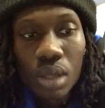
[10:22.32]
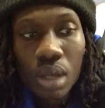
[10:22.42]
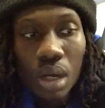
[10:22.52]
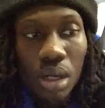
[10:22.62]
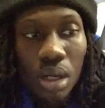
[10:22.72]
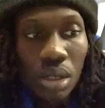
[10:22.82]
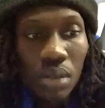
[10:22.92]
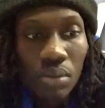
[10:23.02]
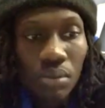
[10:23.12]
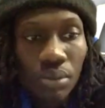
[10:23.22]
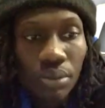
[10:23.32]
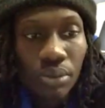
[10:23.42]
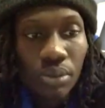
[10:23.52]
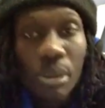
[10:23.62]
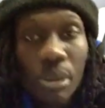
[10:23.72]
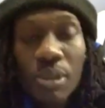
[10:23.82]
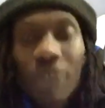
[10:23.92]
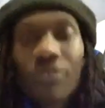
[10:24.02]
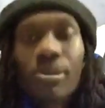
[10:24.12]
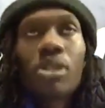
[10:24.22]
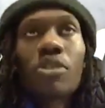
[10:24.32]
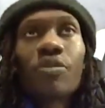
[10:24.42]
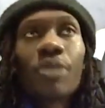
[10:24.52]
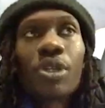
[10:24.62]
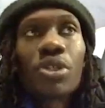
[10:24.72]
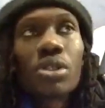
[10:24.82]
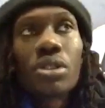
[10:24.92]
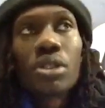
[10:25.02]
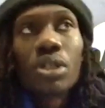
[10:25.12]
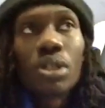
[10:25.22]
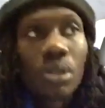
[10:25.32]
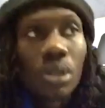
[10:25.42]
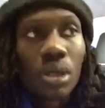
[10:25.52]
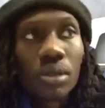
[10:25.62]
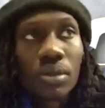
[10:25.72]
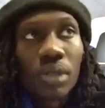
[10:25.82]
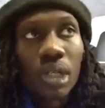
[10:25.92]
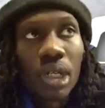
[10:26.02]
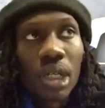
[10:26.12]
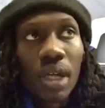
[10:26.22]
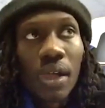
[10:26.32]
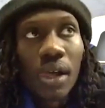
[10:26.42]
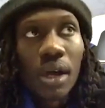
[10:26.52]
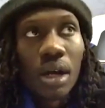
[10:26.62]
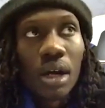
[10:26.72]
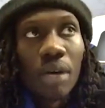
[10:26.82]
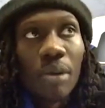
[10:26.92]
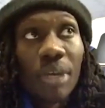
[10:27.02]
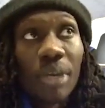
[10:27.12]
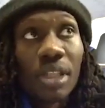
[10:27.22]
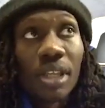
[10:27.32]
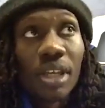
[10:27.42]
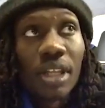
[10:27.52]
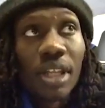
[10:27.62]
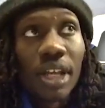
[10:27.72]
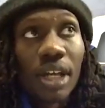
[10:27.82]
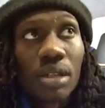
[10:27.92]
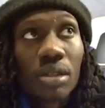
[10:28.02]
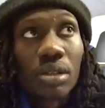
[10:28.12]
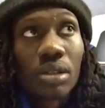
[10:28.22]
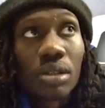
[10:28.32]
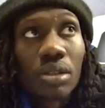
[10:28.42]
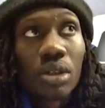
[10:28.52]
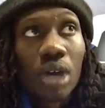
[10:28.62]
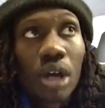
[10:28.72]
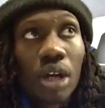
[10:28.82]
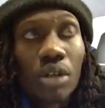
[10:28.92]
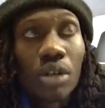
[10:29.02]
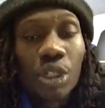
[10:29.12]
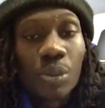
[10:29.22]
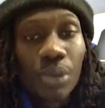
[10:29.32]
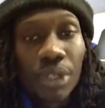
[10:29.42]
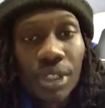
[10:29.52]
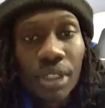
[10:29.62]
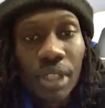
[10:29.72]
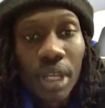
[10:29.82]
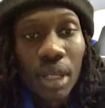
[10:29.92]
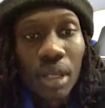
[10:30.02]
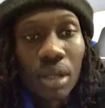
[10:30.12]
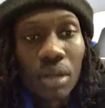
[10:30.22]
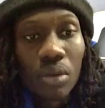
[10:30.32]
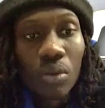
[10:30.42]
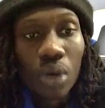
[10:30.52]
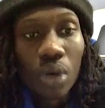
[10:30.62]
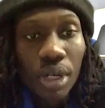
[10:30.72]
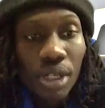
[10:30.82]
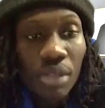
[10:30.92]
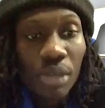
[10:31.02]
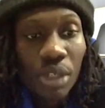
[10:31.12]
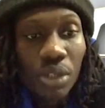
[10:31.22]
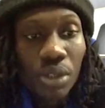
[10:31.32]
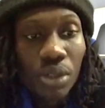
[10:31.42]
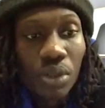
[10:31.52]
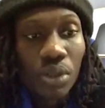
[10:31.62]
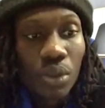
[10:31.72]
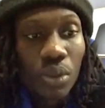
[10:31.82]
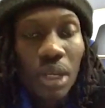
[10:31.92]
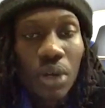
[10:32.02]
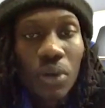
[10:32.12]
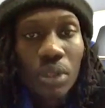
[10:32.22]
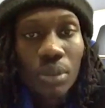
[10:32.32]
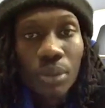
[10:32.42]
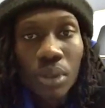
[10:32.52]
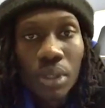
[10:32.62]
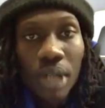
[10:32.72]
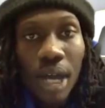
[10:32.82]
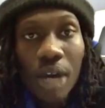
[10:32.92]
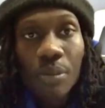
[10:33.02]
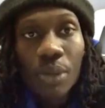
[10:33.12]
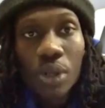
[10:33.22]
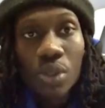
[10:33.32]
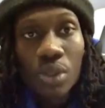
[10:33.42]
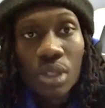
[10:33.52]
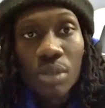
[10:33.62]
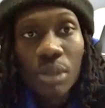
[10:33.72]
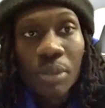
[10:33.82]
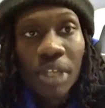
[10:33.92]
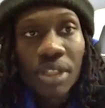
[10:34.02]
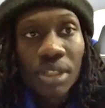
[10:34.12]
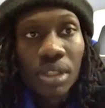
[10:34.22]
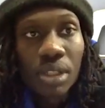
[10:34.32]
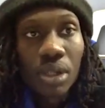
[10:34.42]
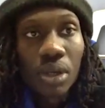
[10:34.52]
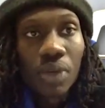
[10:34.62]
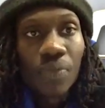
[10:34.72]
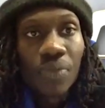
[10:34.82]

I'm going to speak for myself personally. You know, a big thing that our coaches preached and wanted us to make sure to do is when we float the ball in the high post, just to be patient, you know.